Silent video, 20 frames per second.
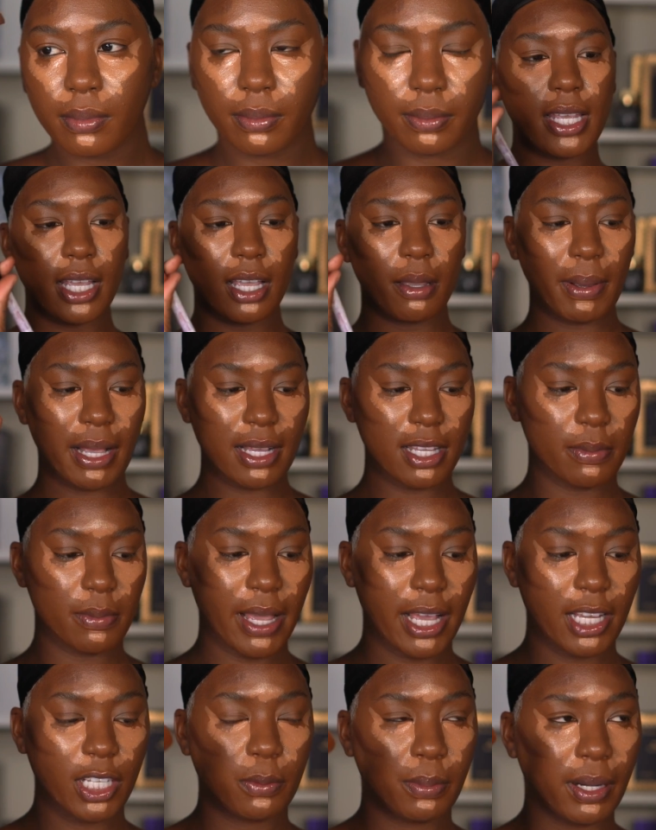Taking my
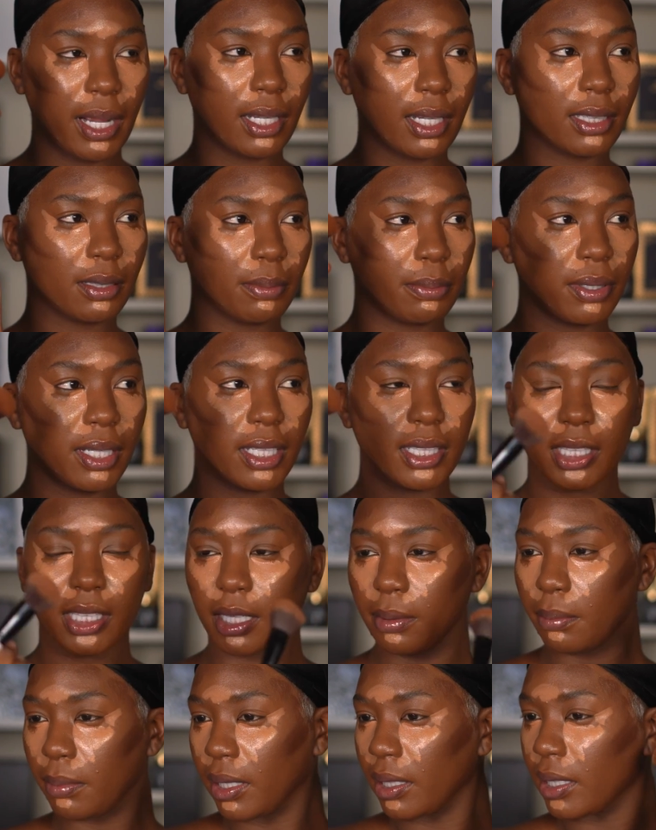Smashbox brush
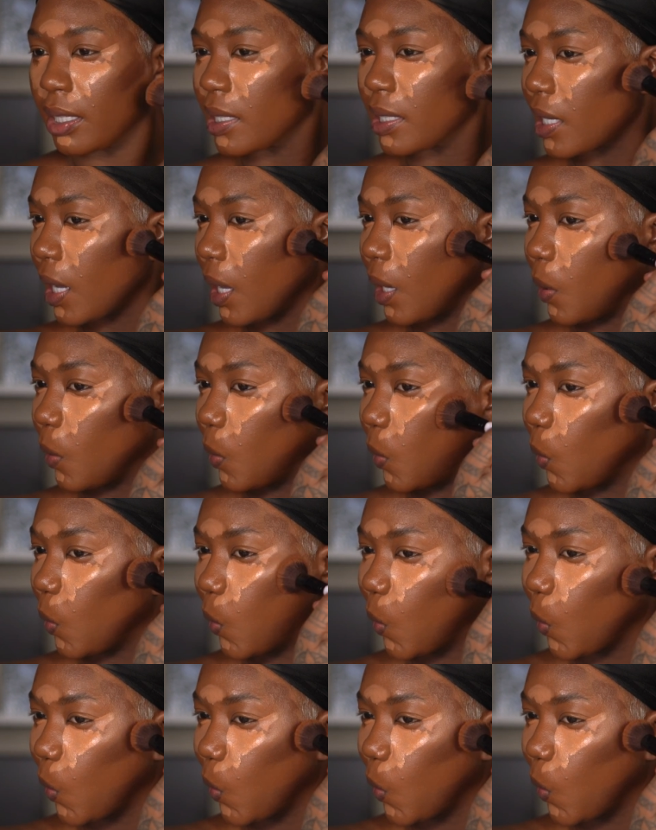and blend this out.